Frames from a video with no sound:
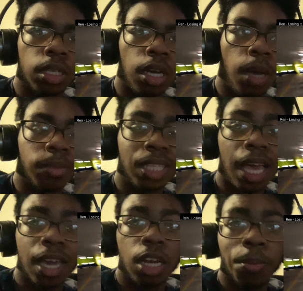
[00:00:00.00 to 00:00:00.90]
Um,
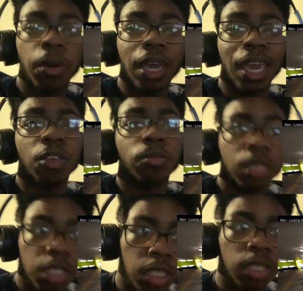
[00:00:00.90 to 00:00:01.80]
stacking up on
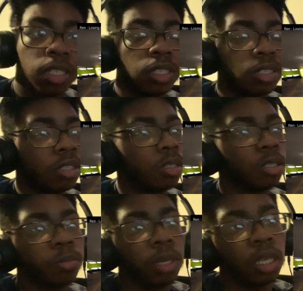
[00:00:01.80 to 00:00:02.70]
ammunition. Oh